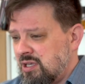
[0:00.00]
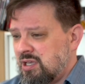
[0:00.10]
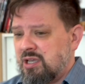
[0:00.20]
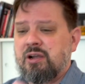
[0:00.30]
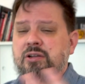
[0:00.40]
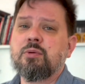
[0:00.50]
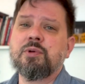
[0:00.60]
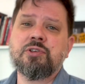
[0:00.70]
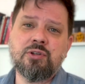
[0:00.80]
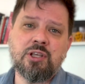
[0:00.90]
character
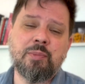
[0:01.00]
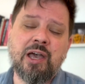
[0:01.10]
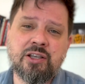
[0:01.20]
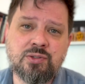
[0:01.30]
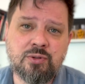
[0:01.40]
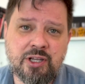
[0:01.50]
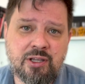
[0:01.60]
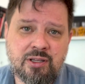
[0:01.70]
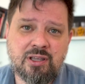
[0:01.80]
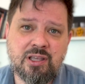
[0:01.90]
with a unique
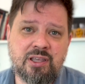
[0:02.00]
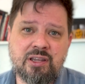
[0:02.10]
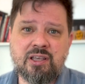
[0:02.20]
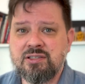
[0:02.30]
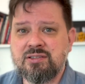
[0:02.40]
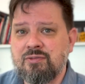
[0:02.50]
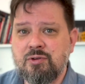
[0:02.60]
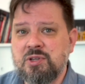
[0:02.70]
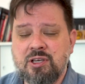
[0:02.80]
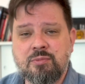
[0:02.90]
backstory that has
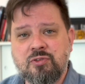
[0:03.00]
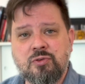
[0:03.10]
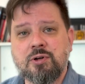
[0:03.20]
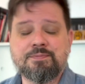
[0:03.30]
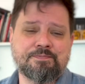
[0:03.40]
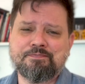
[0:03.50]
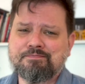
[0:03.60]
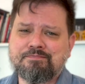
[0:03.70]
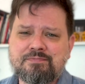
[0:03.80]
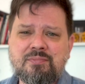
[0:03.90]
never been done before.
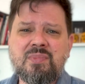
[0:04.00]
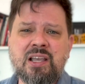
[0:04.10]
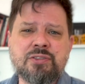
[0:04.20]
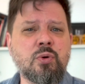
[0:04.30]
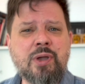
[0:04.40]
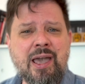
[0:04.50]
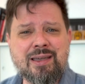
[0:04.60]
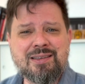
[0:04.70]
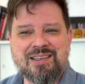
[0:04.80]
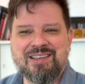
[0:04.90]
It's
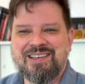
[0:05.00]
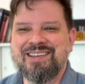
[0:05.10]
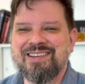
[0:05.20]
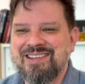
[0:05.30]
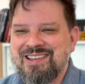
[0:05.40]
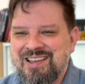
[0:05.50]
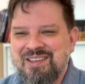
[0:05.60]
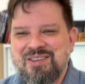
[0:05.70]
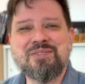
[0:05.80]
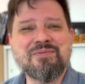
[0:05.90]
okay.
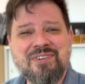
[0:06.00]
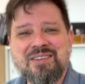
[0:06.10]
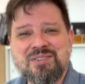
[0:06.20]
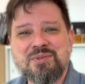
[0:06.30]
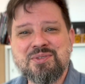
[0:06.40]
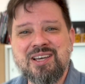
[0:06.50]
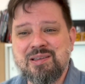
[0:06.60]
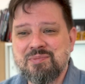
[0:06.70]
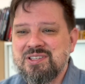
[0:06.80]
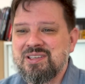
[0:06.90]
You can find those
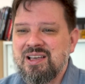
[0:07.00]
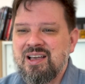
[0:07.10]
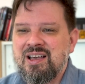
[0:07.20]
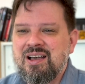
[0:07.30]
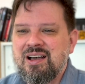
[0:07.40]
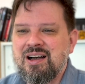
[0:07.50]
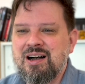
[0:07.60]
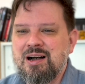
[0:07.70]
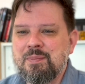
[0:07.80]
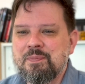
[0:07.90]
types.
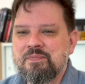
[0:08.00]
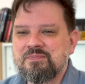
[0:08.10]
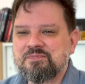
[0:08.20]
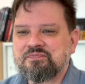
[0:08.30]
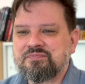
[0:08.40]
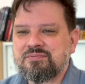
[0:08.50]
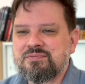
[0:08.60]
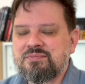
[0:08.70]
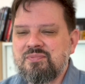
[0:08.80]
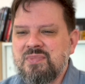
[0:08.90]
And
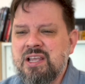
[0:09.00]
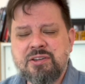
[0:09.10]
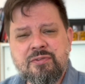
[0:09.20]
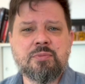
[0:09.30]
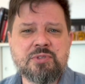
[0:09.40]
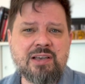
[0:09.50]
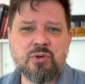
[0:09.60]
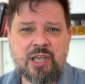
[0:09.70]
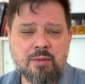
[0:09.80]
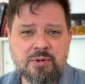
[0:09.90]
it develops that
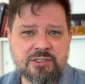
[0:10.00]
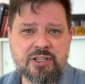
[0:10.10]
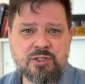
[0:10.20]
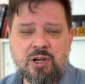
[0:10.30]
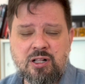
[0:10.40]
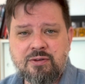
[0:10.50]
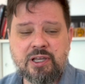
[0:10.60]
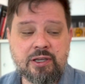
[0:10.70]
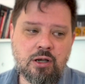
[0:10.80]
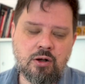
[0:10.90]
vocabulary as well of
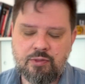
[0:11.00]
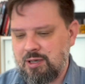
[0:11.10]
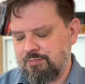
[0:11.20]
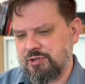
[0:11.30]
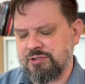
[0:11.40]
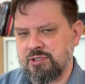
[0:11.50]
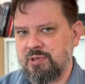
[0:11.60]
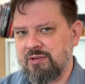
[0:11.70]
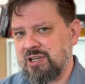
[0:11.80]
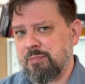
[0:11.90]
like, oh, that person's a
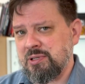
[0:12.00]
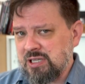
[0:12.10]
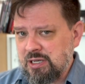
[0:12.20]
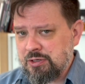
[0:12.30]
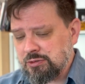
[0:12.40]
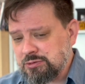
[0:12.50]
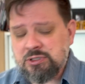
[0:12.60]
bit of a capitano.